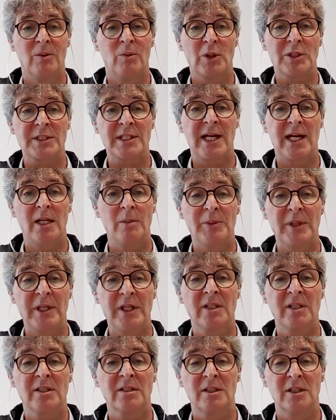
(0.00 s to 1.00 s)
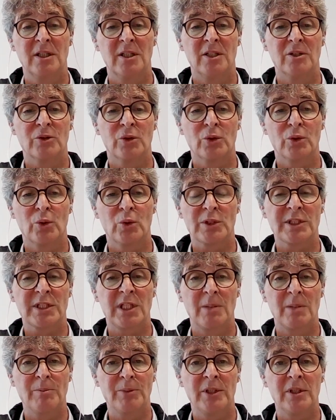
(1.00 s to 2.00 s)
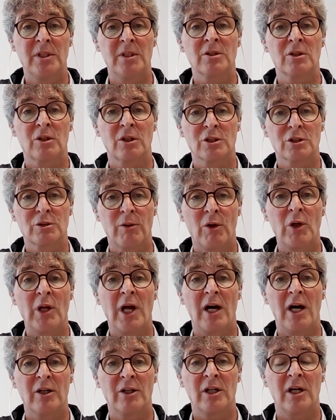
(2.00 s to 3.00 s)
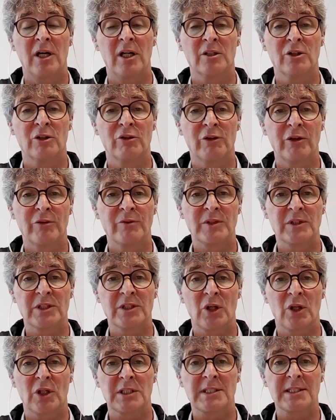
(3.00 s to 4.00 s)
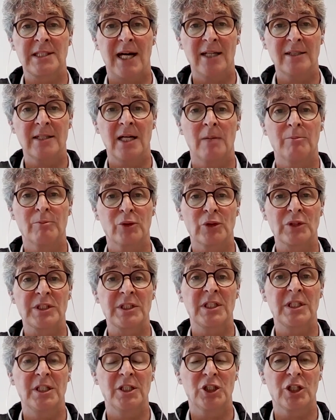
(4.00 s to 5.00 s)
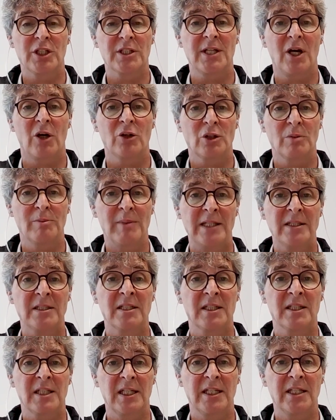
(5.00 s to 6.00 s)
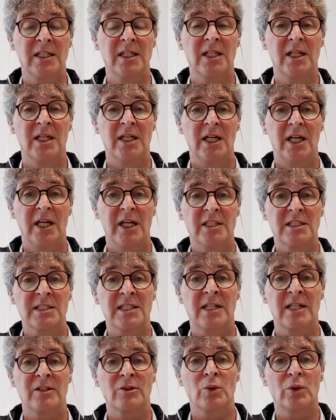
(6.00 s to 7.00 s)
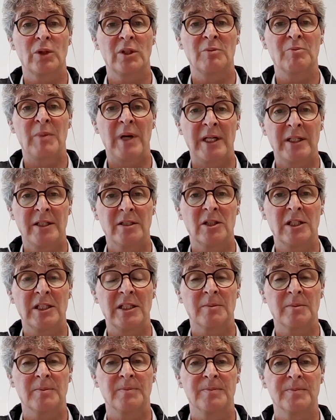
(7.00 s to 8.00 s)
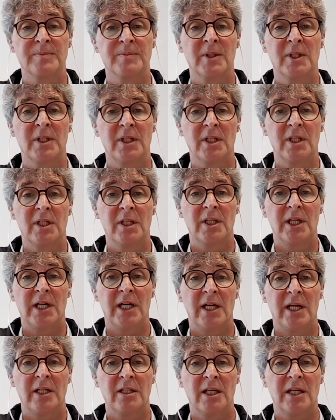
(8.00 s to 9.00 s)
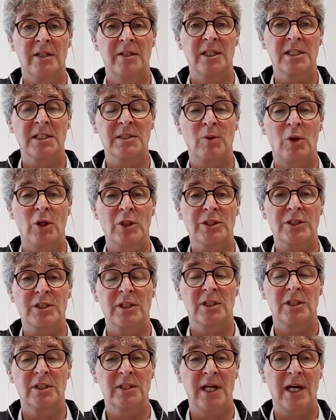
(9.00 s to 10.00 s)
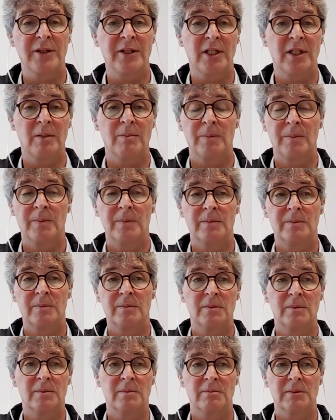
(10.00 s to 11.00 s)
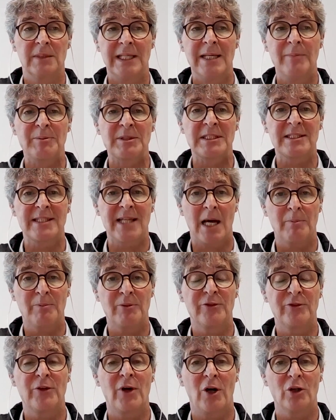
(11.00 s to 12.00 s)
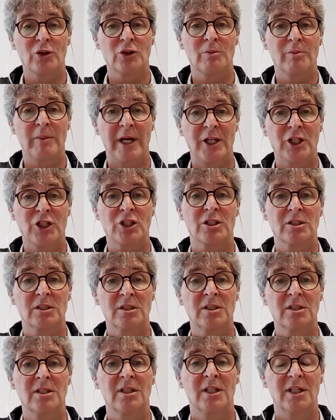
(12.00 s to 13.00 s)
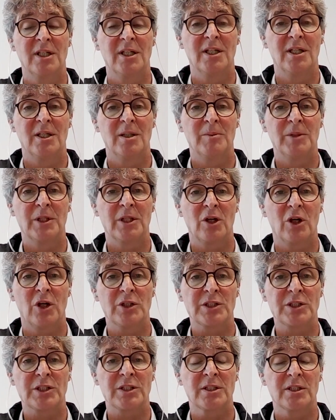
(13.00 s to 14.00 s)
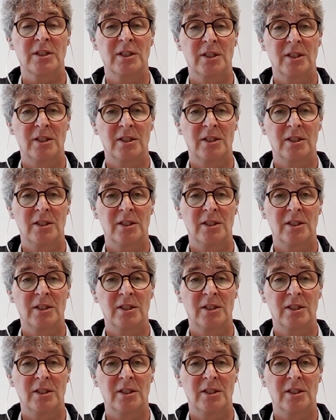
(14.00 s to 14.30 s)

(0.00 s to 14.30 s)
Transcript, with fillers: was helping to do simple control al algorithms or startup procedures automatically instead doing it manually. And, and this was another leap step for automation because